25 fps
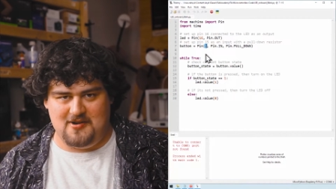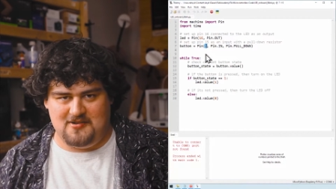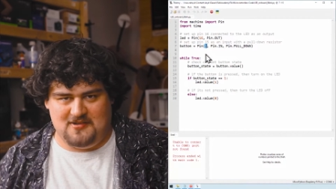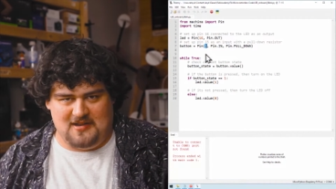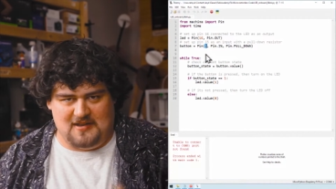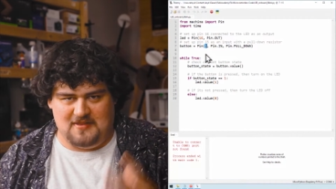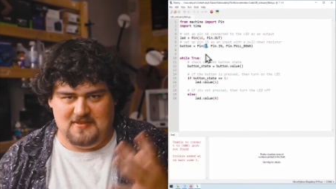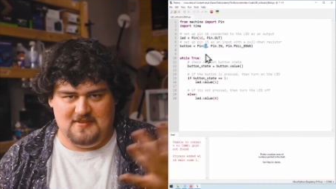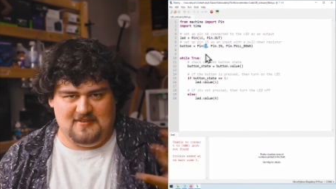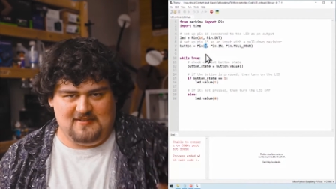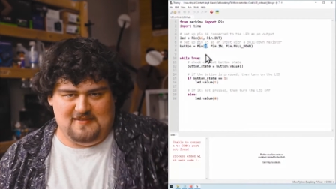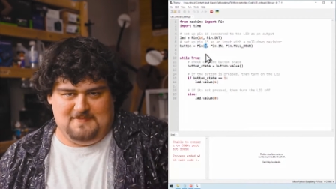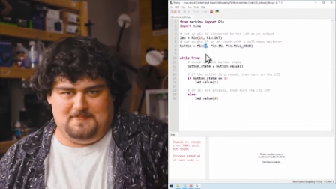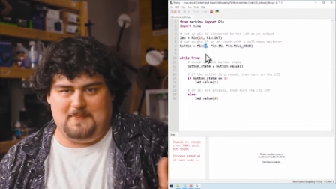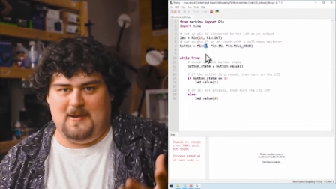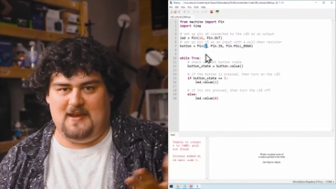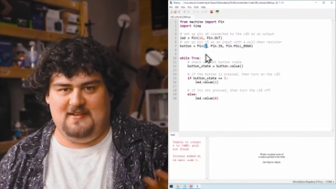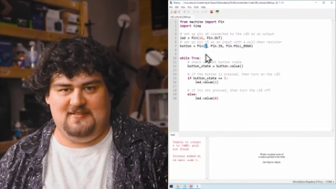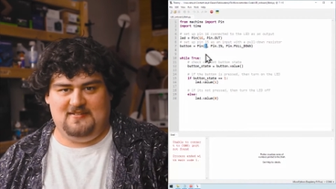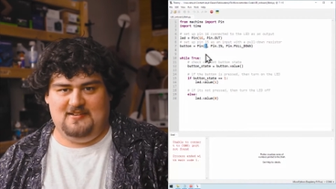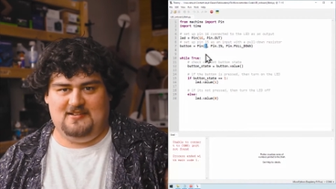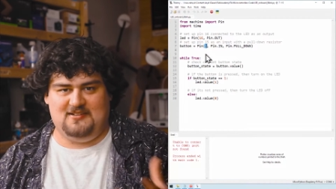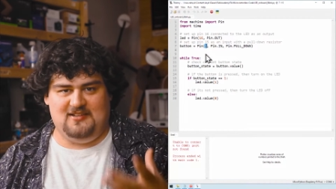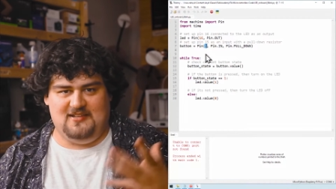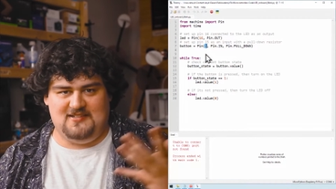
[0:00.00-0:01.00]
and then this is
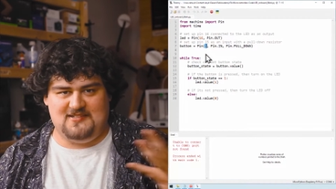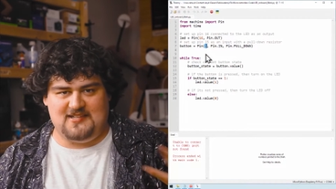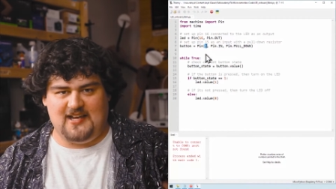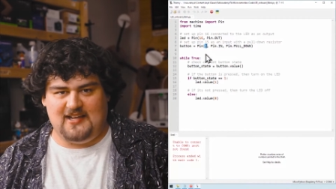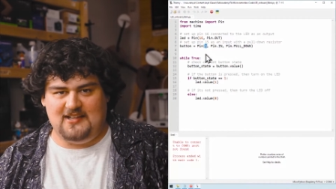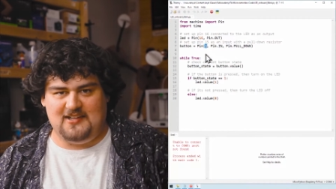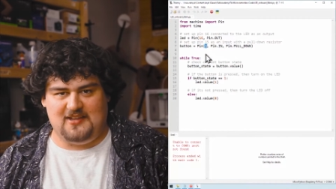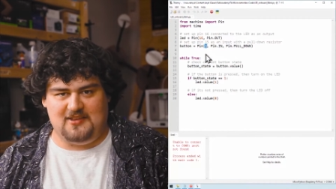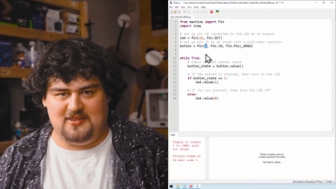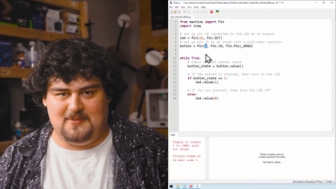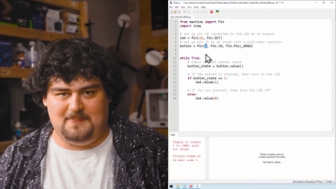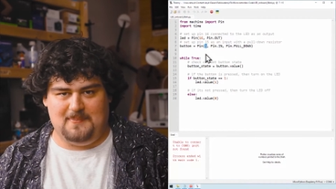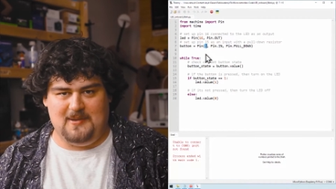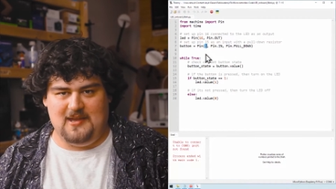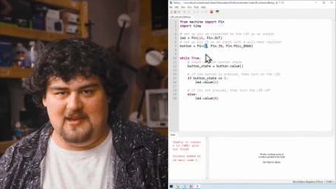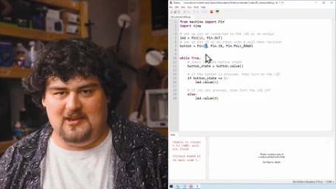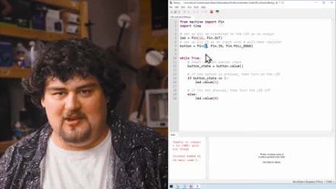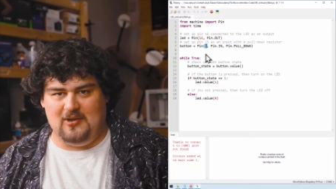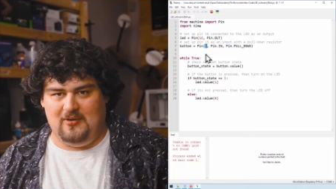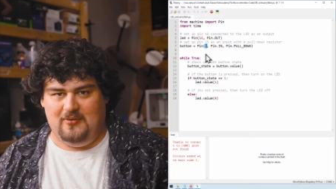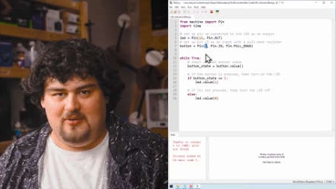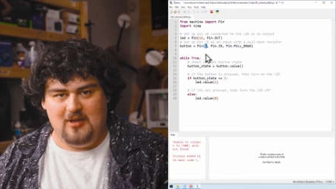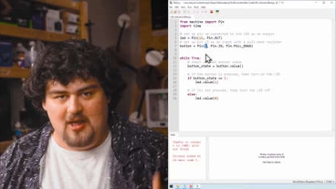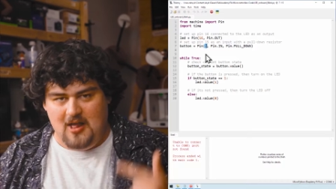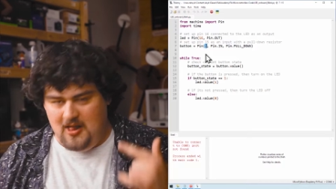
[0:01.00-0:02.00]
basically telling the
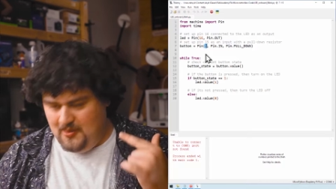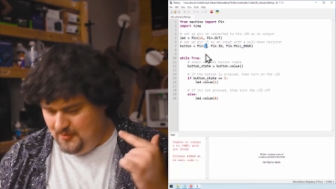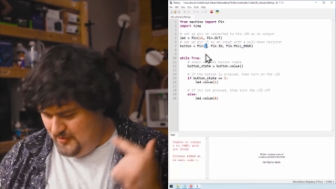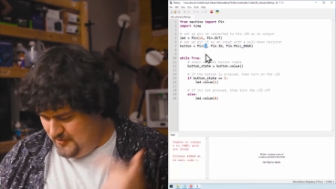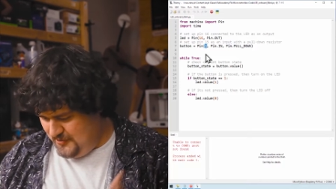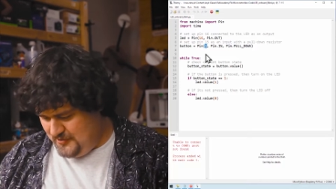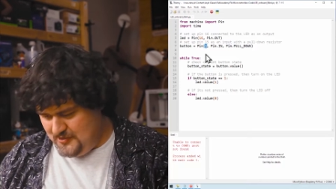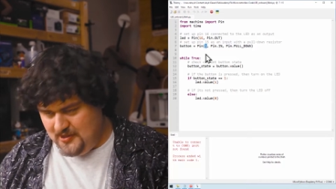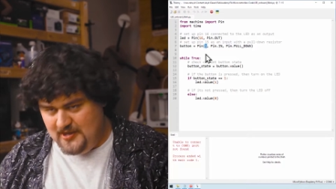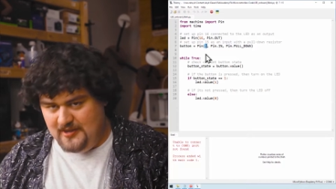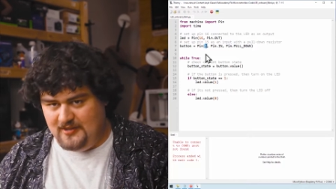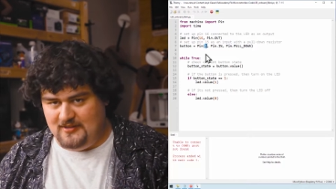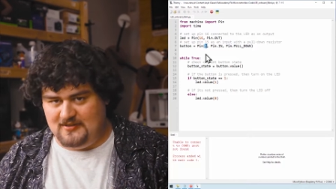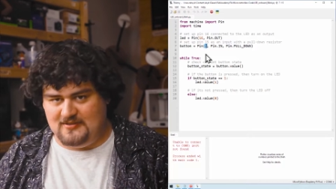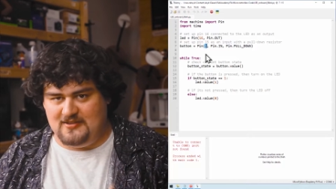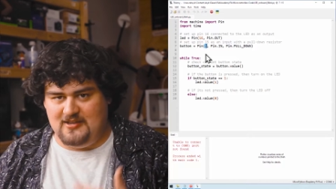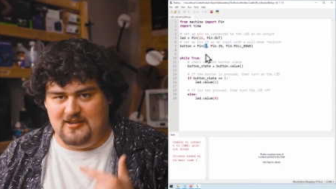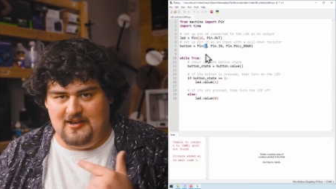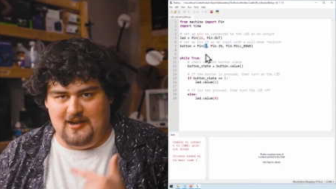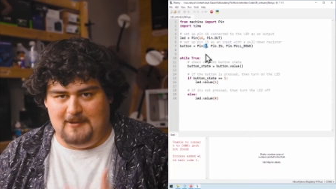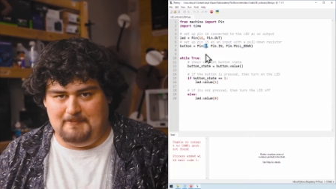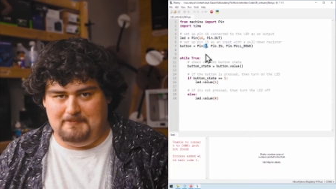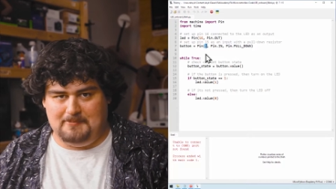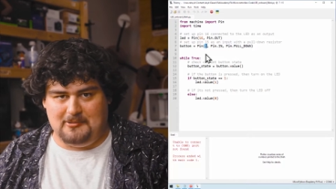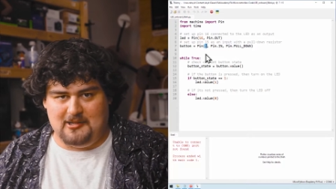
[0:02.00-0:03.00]
Pico the things
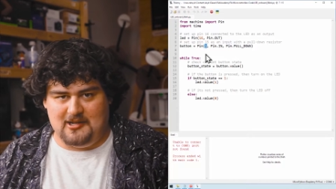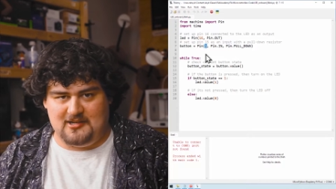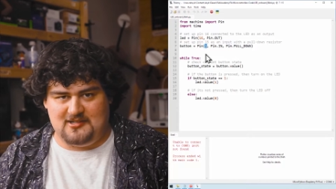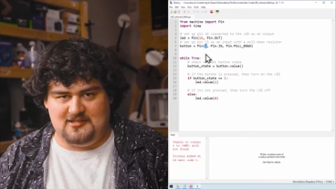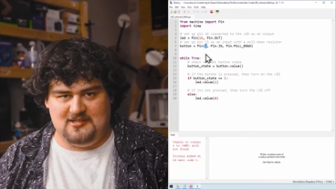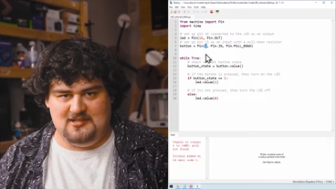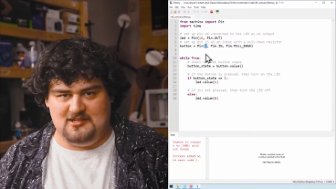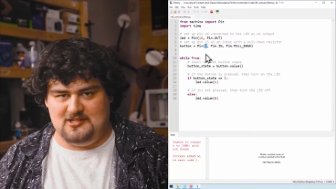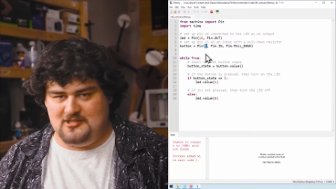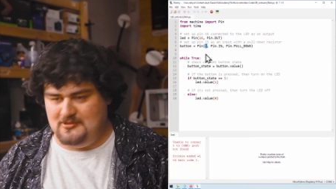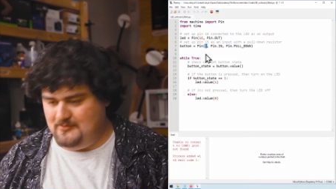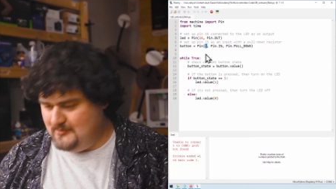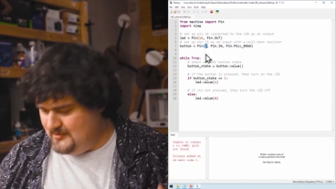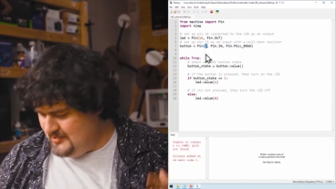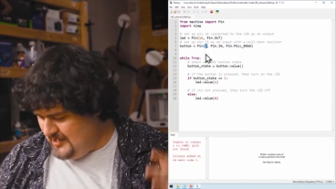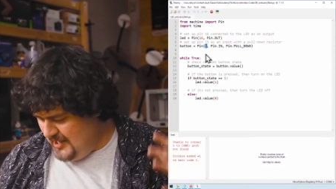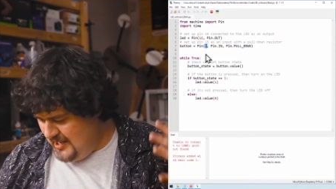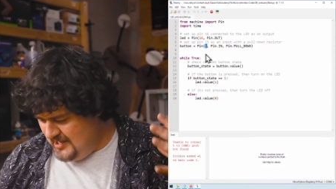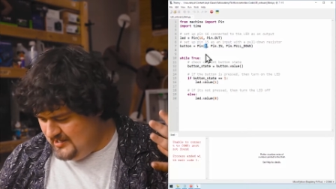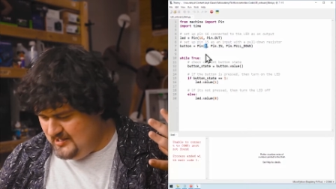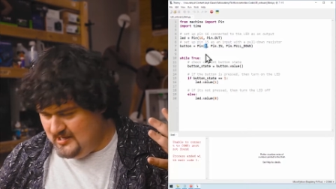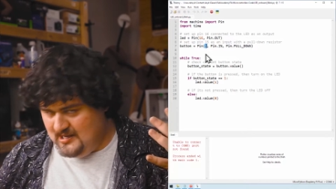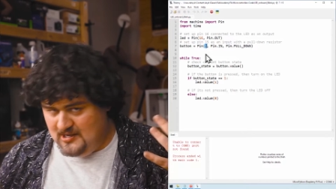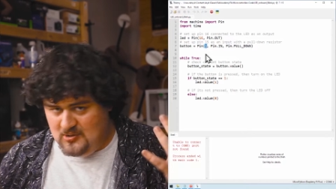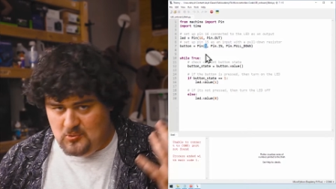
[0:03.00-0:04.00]
that are plugged into it
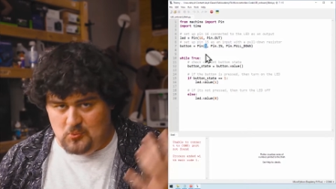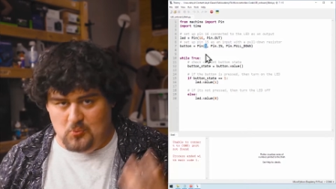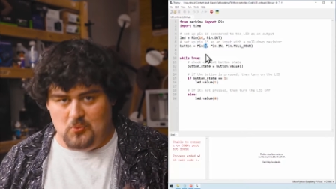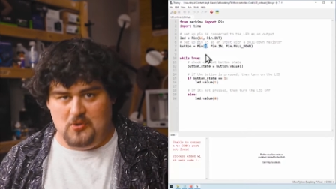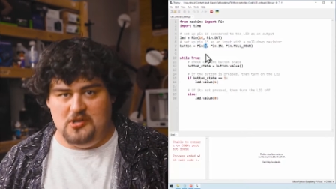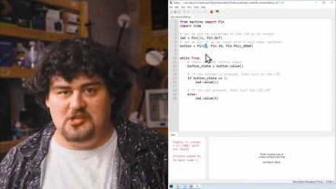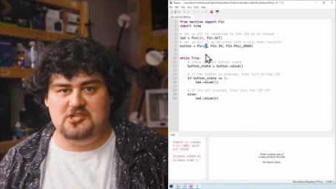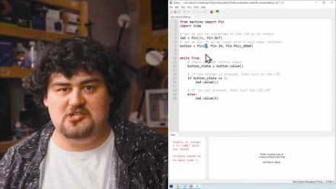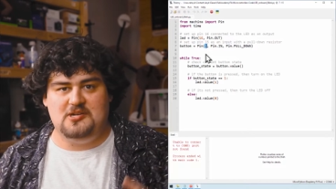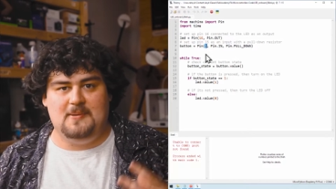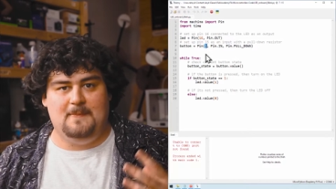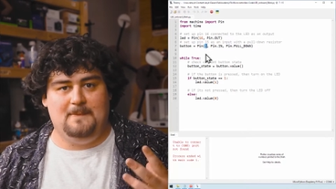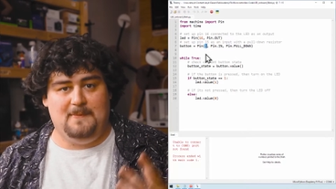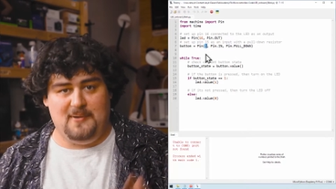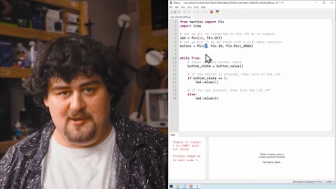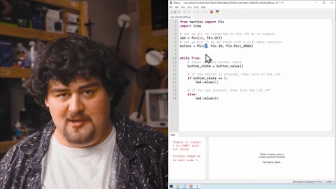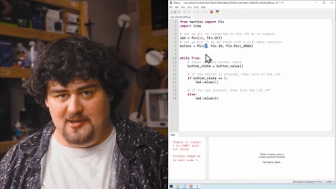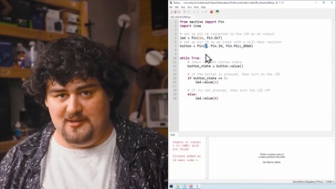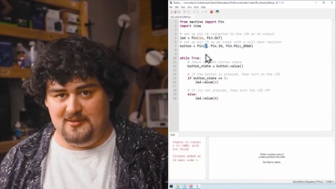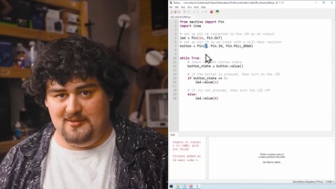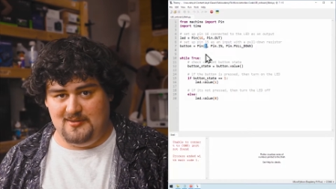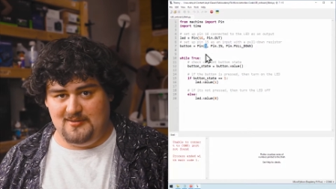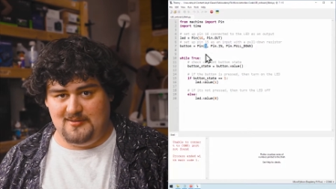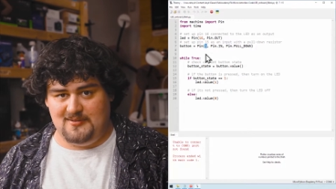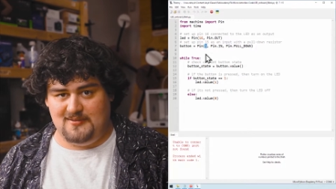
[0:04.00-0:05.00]
and in which
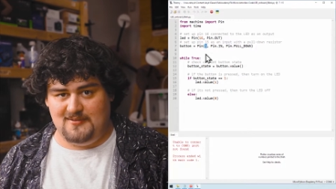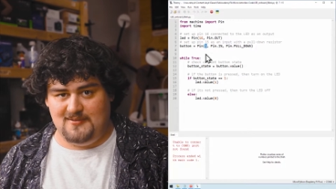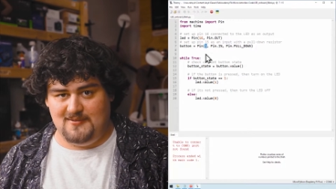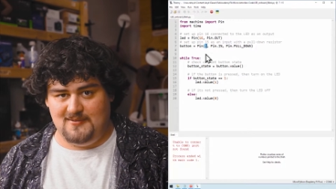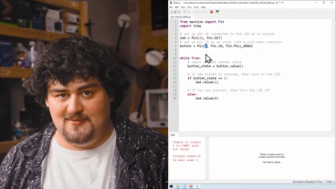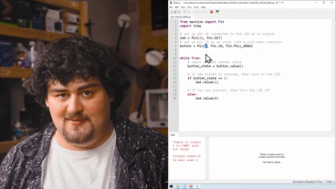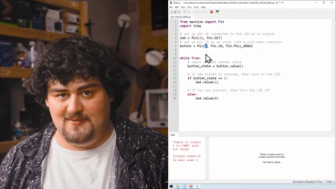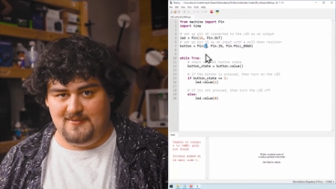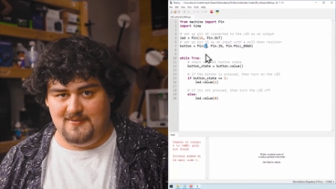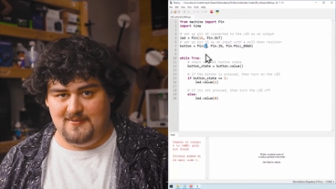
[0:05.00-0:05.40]
pins.